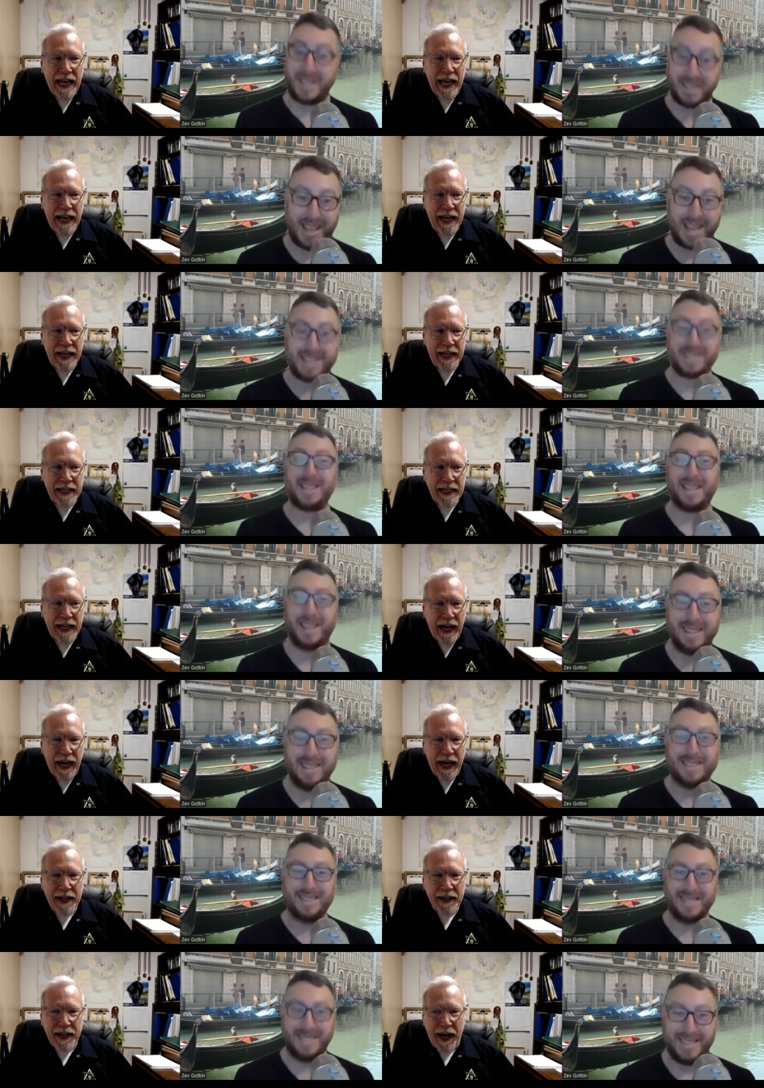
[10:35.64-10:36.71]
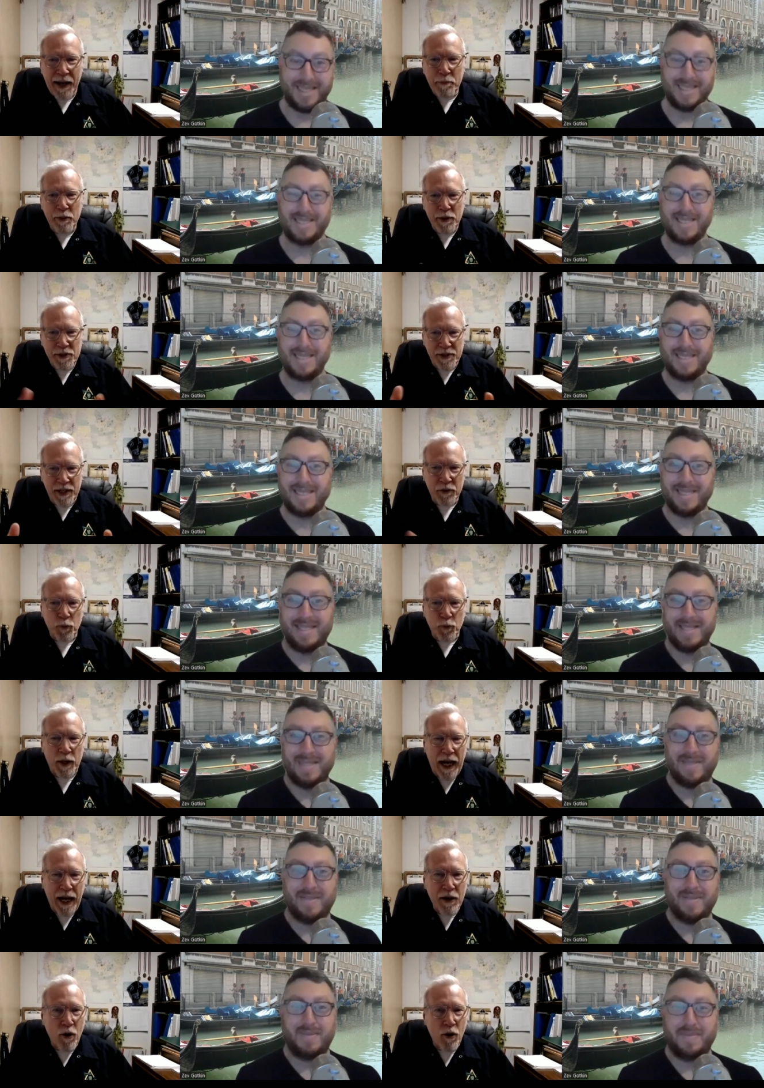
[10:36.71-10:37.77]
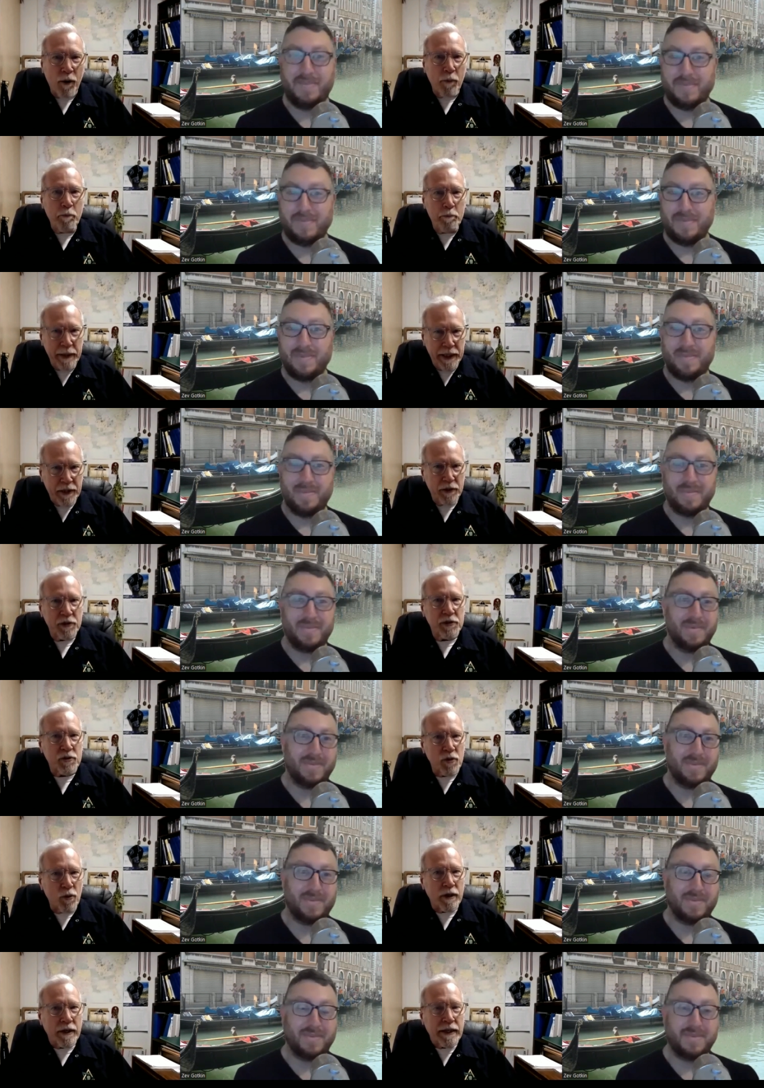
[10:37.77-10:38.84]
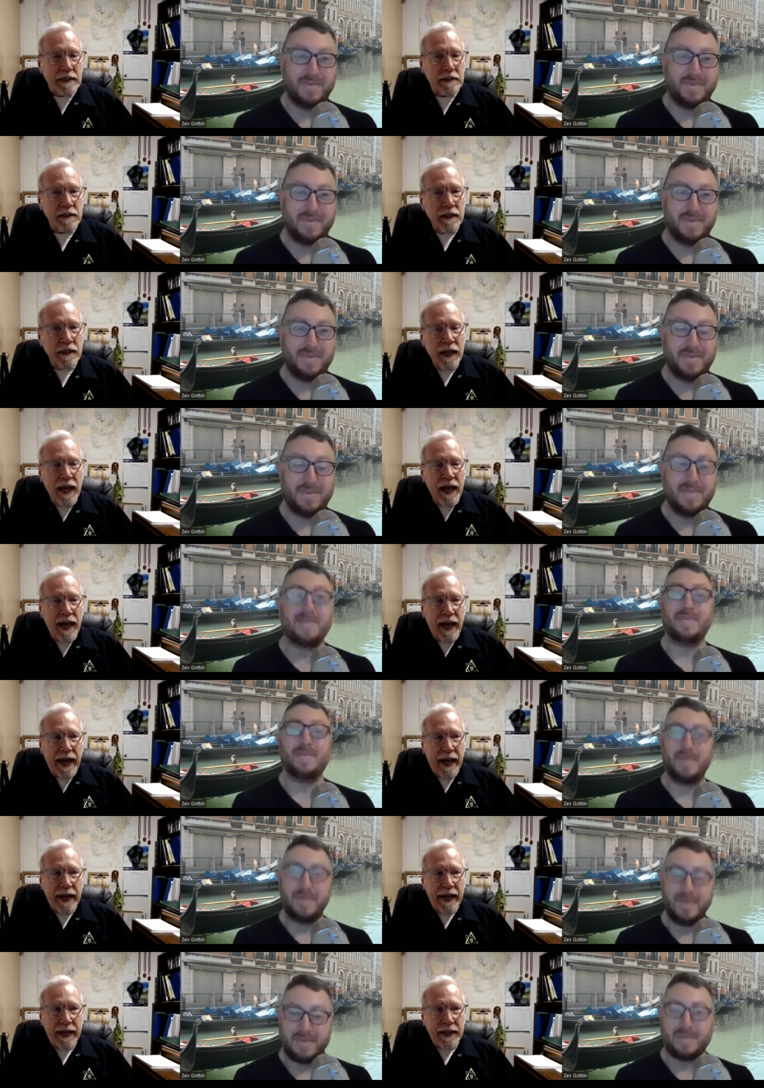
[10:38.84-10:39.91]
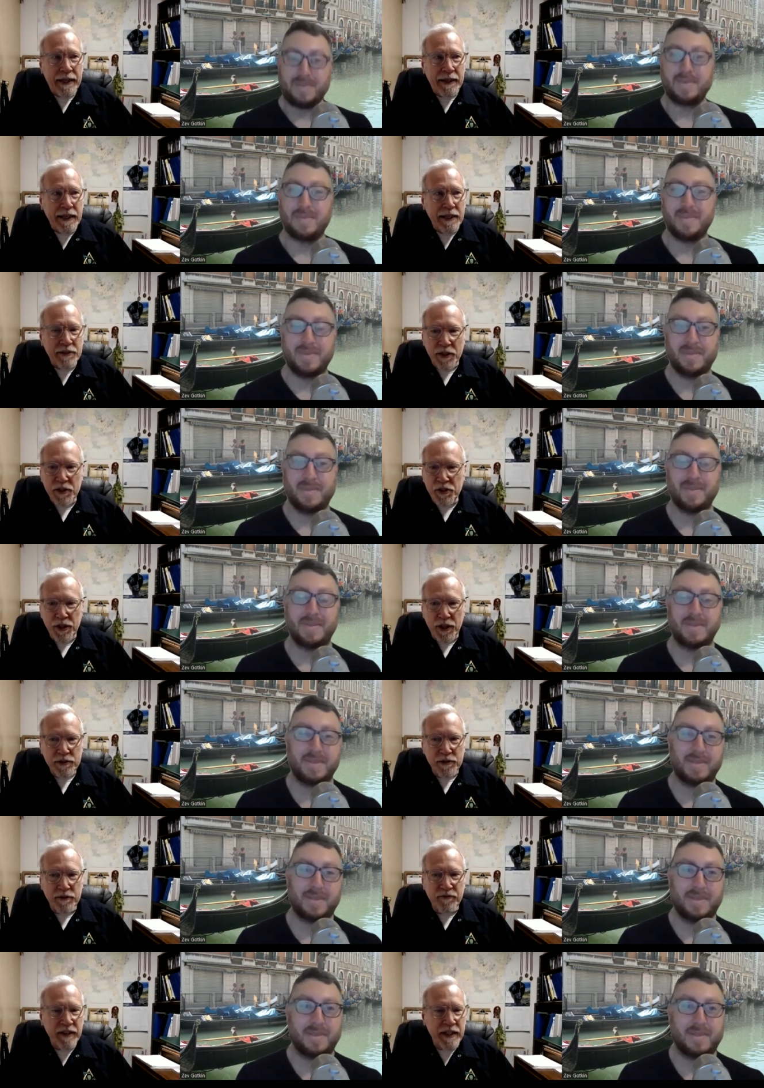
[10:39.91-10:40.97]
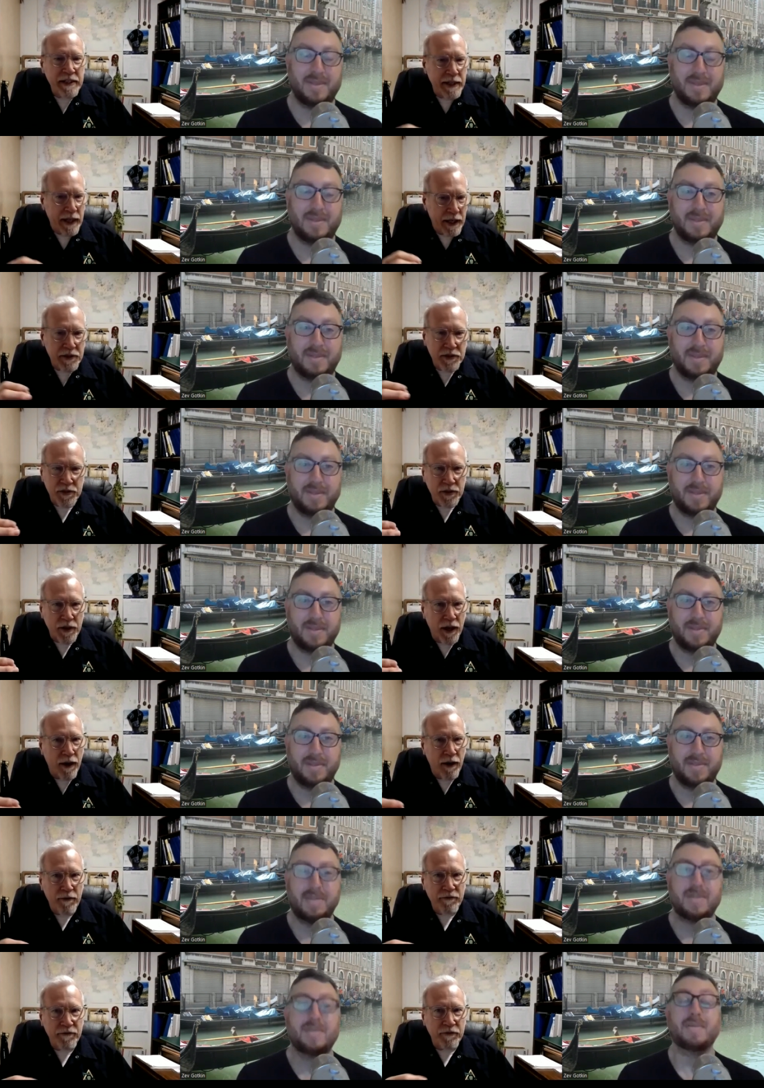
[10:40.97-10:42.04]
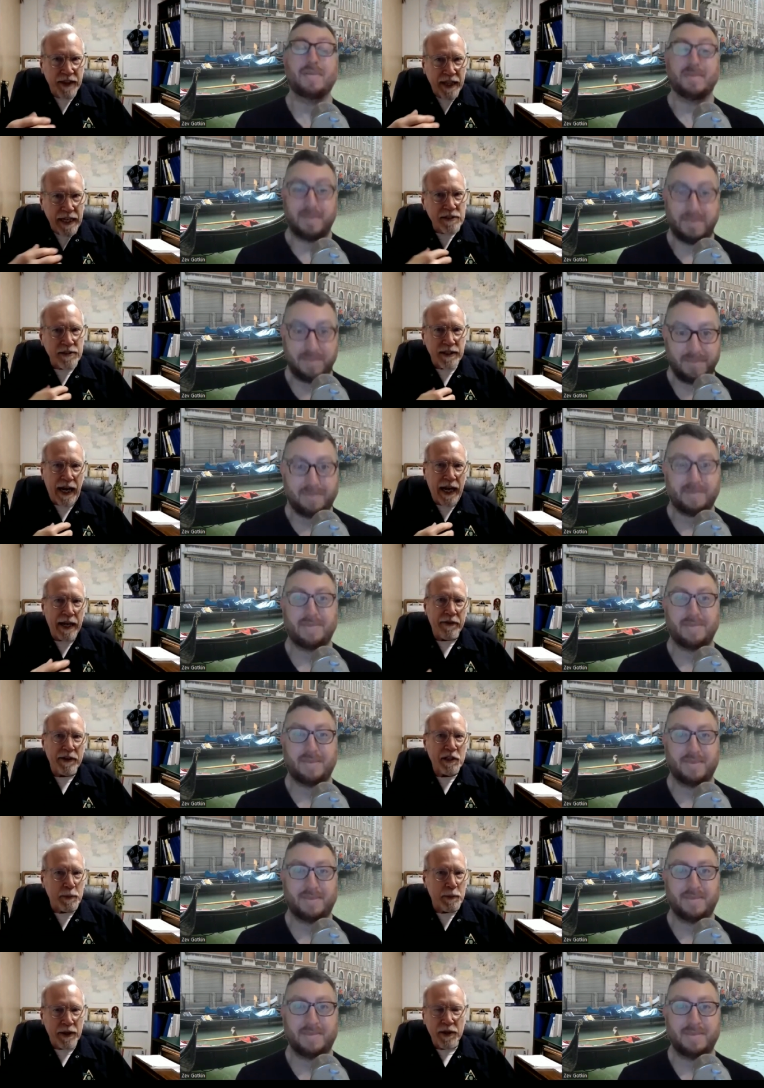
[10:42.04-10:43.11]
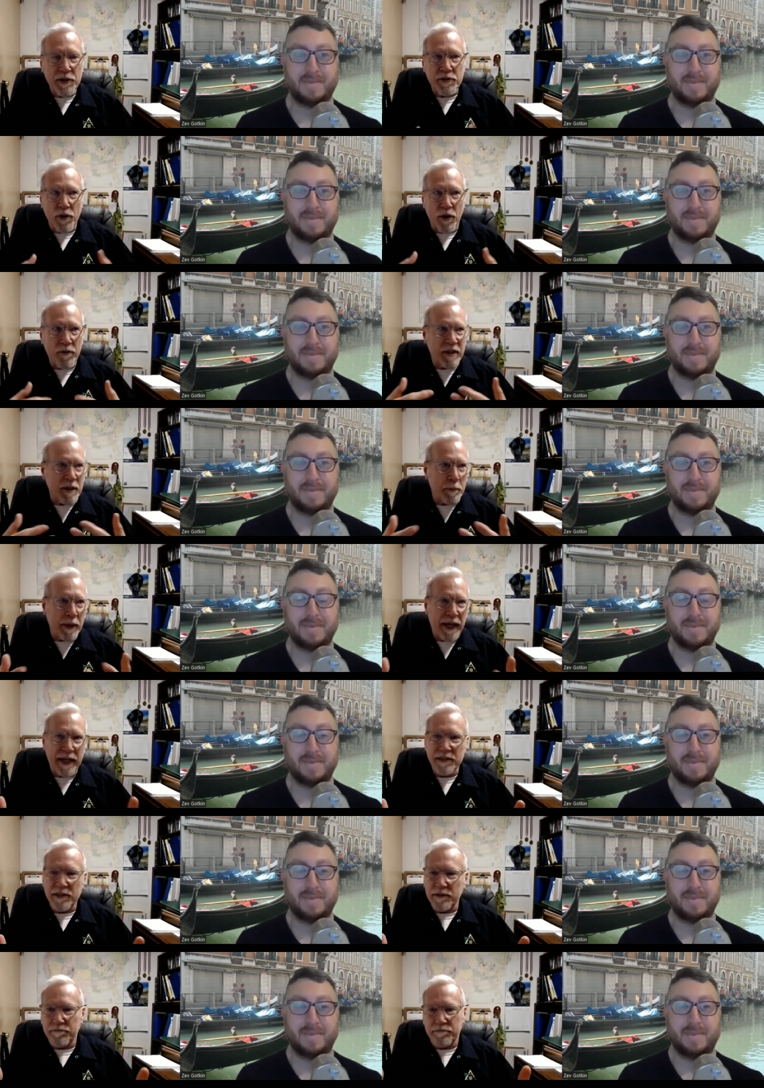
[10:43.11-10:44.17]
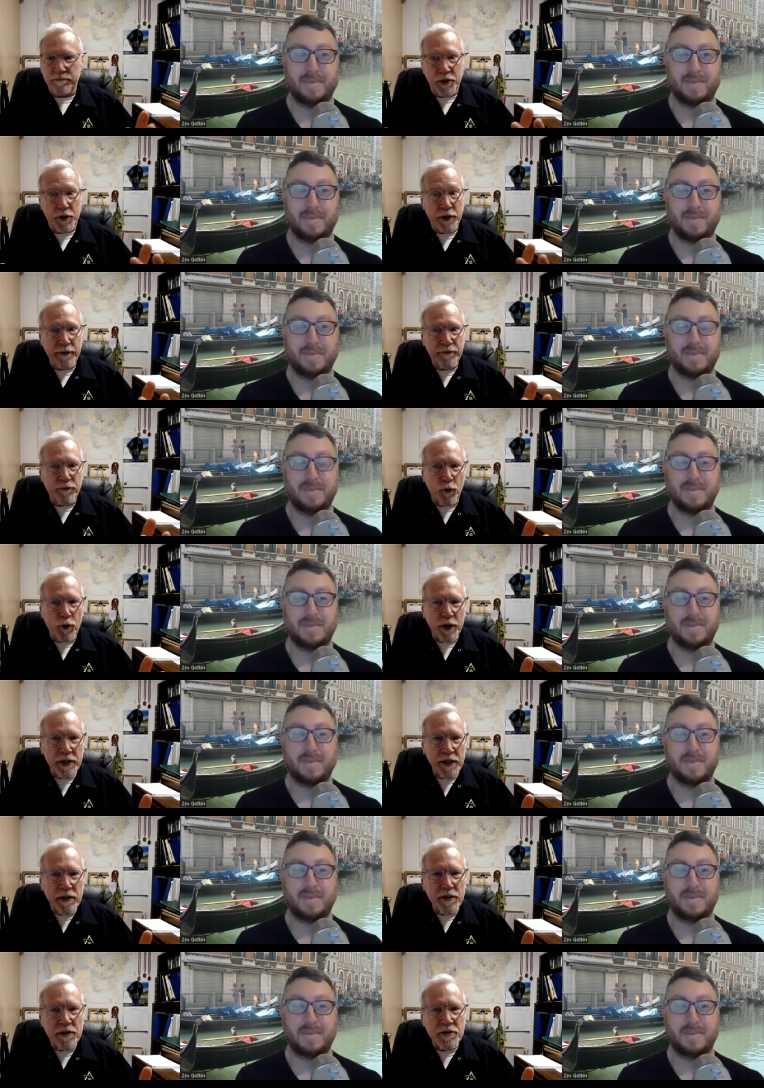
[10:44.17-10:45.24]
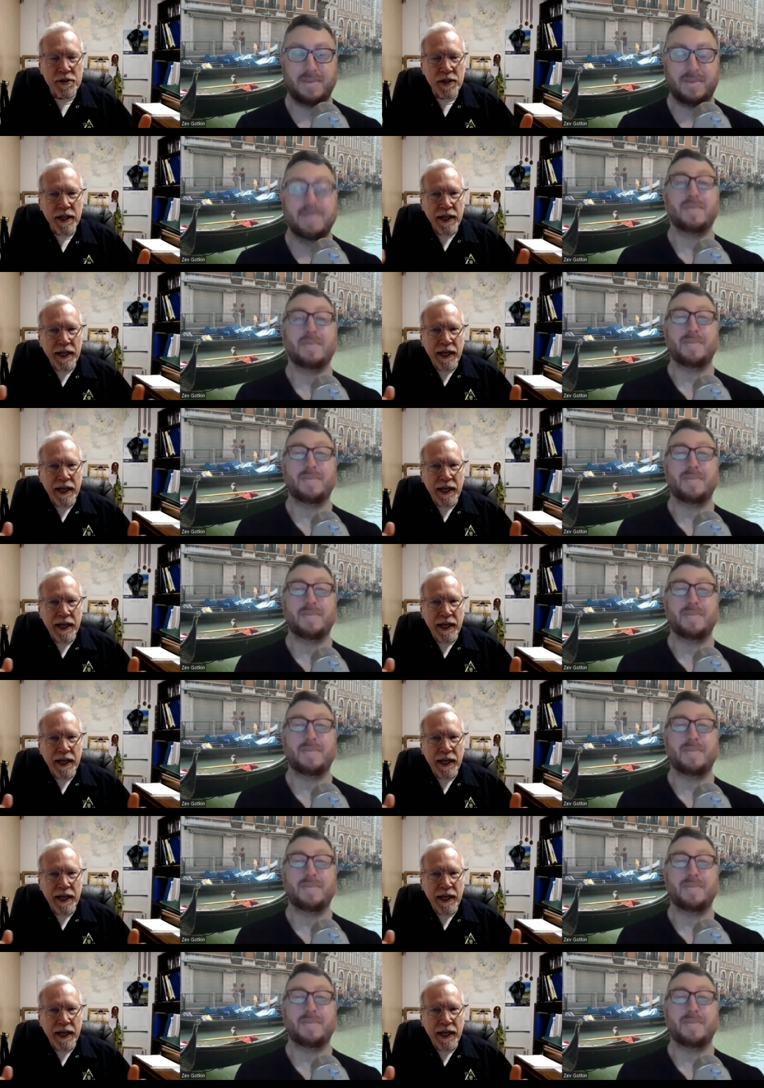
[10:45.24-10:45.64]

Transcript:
Speaker 1: Fantastic. And I, I present what I call beer stories. And these are just vignettes of things that I have experienced over the past thirty, forty years